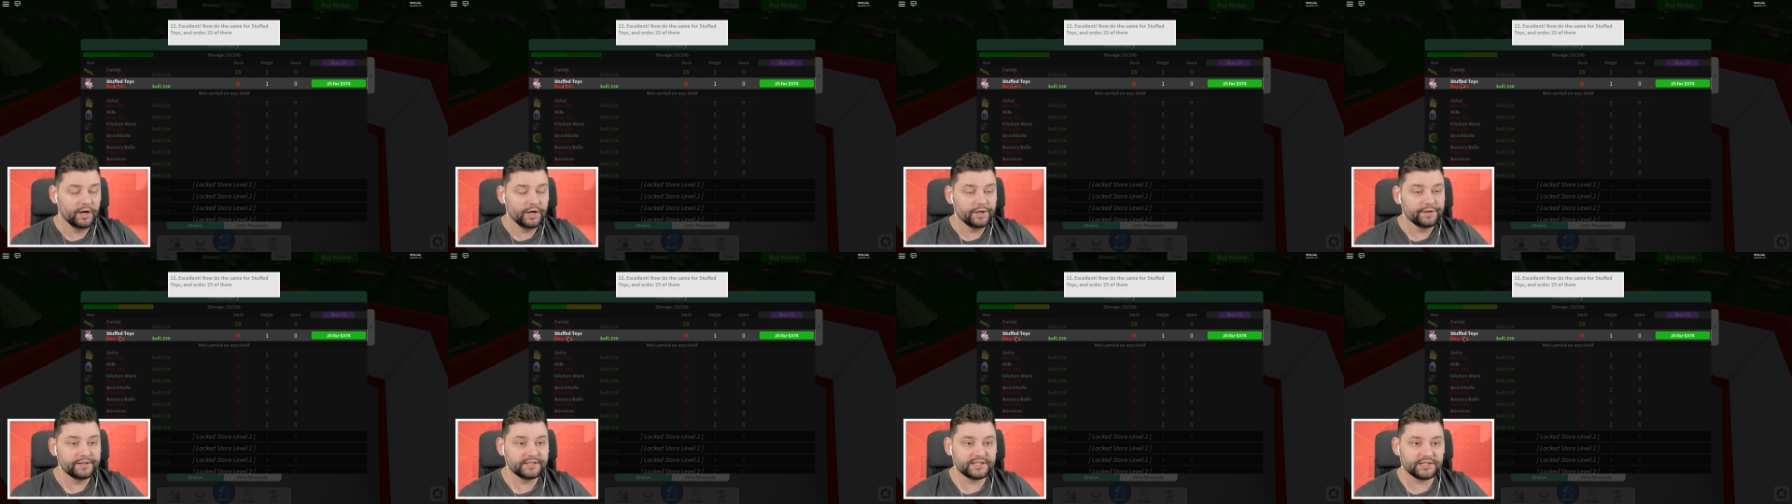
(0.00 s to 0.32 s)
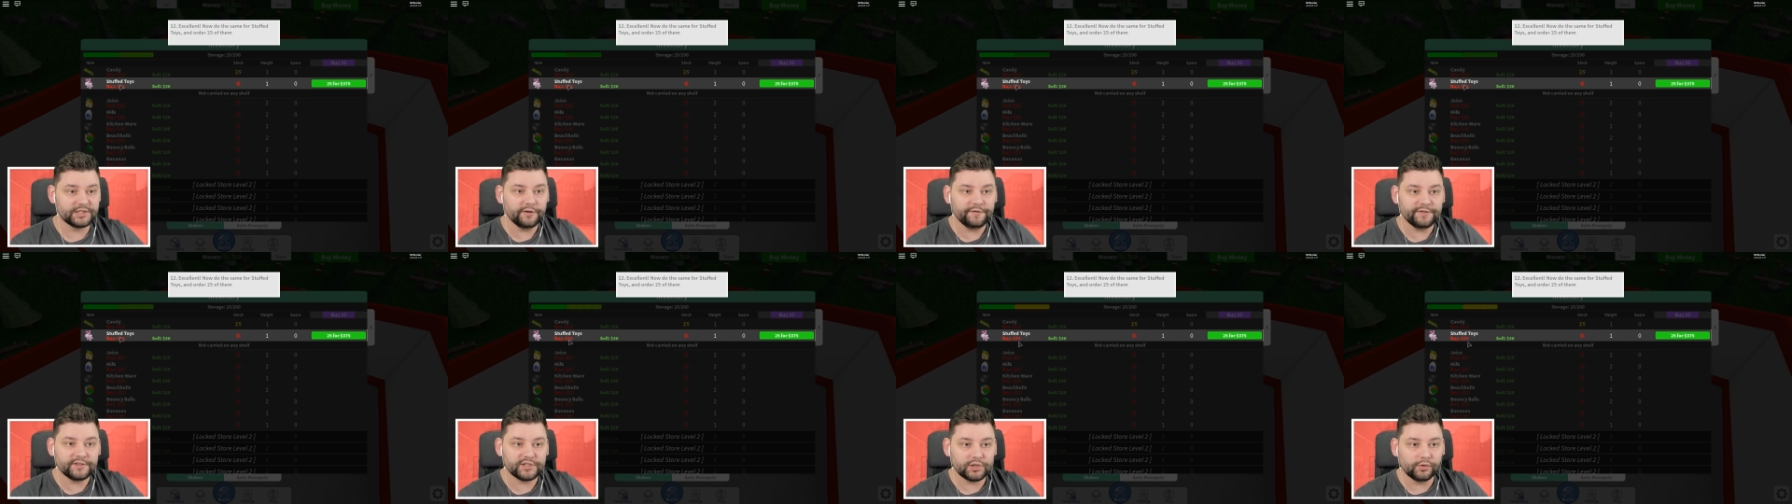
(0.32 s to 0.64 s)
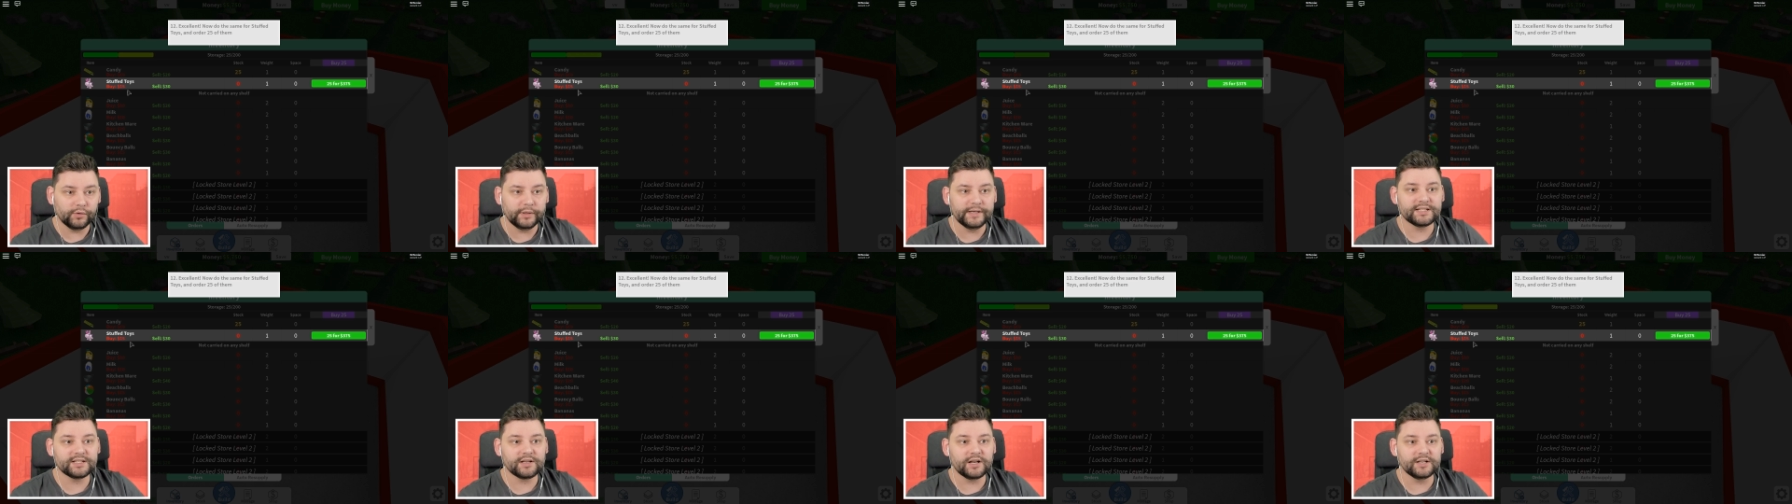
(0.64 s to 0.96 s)
The stuffed
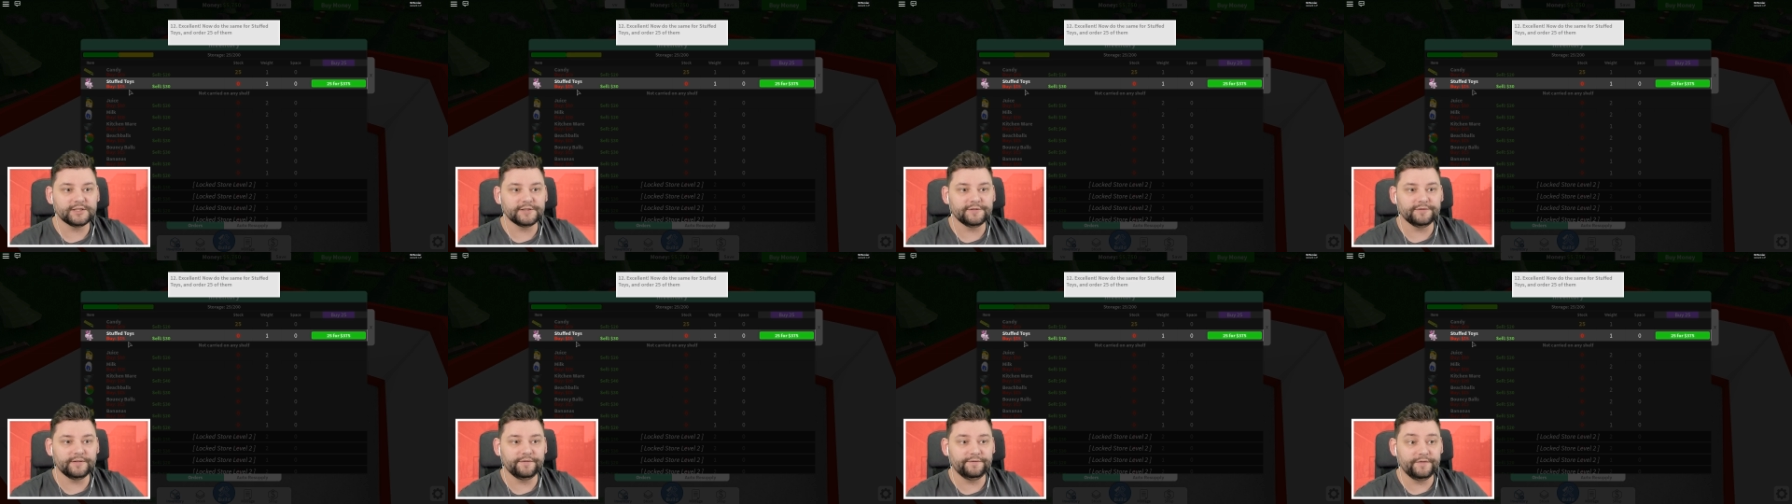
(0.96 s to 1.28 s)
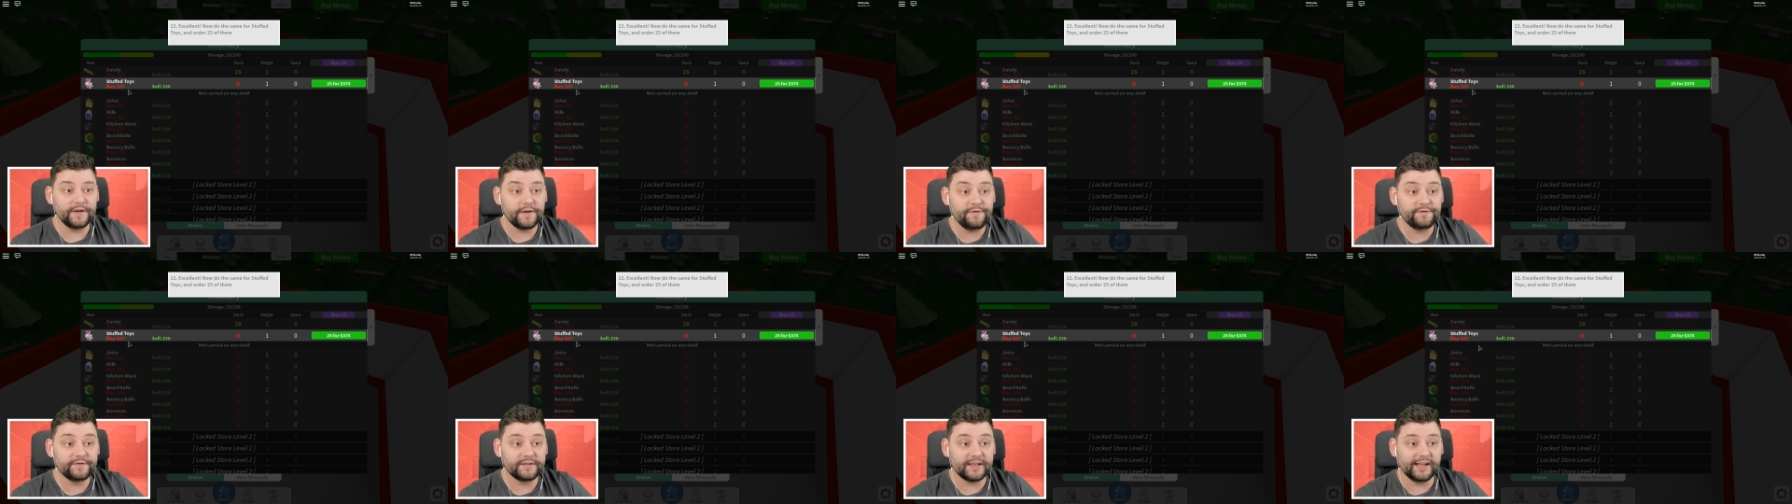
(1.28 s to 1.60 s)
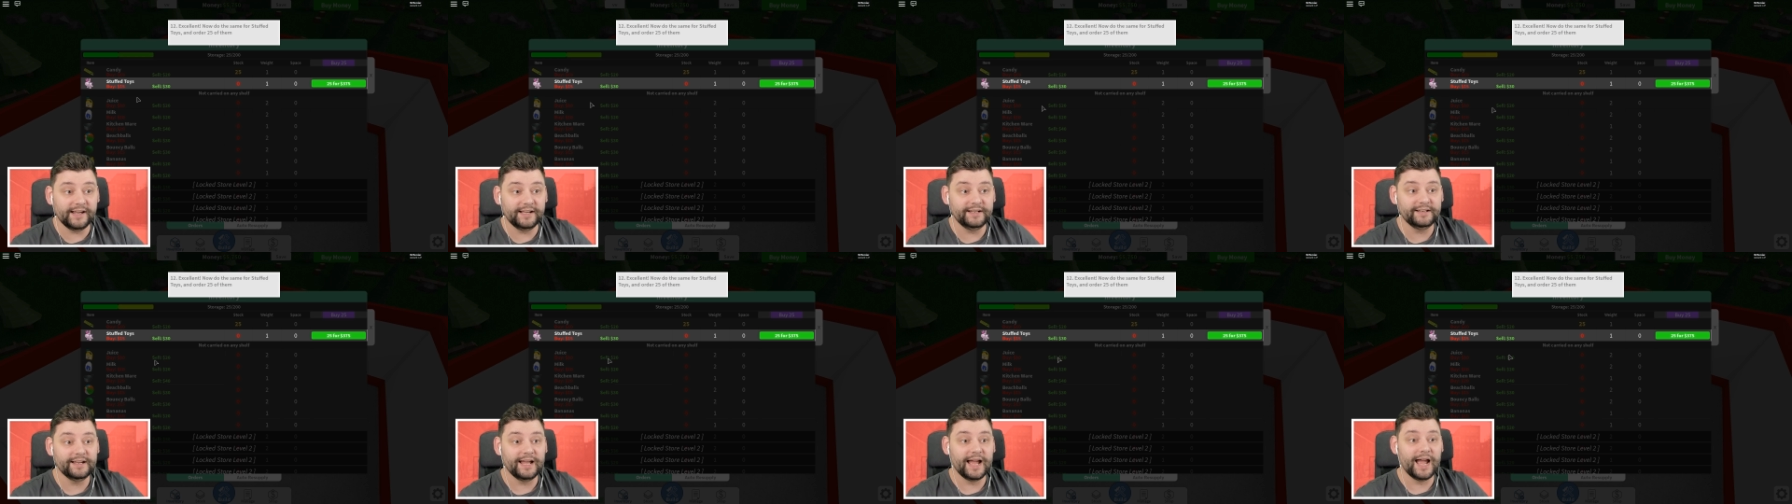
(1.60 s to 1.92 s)
toys cost
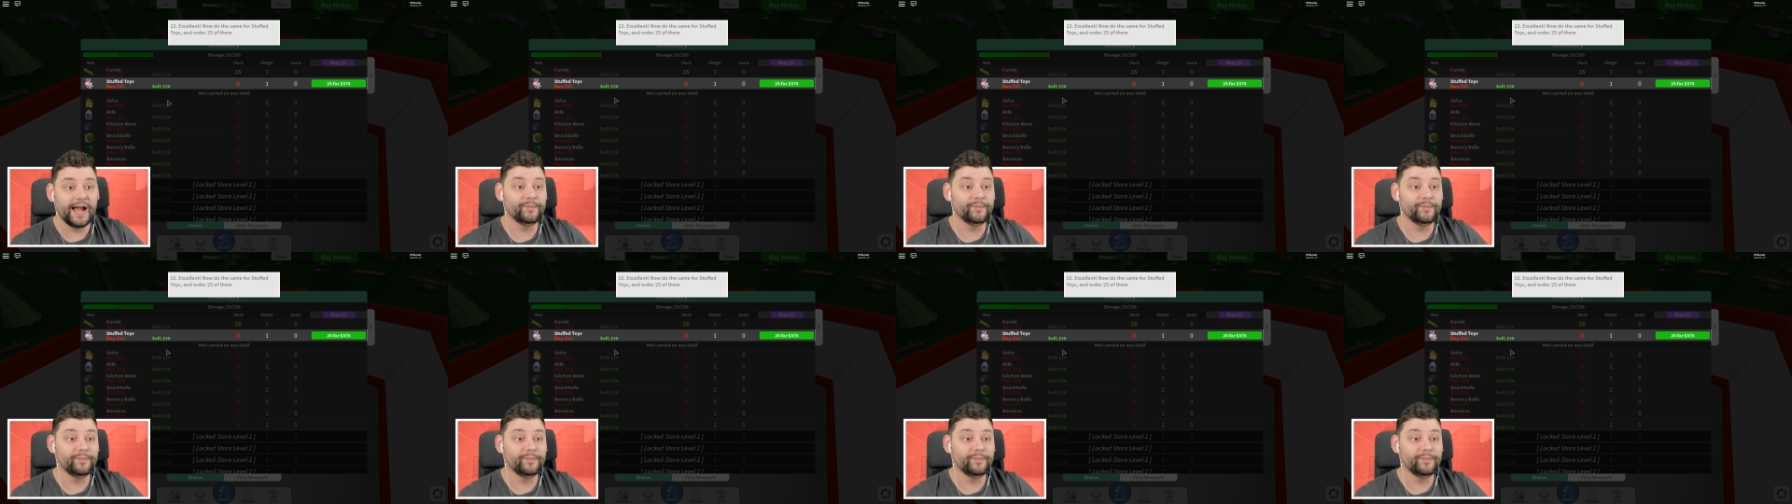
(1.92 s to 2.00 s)
15